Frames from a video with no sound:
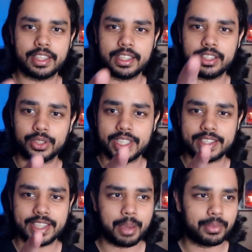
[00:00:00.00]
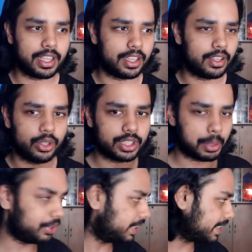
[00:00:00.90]
took this camera, hooked
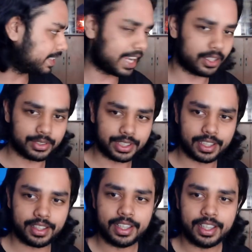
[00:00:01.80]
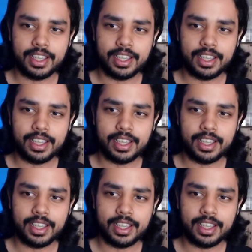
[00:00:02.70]
up to this stand over here,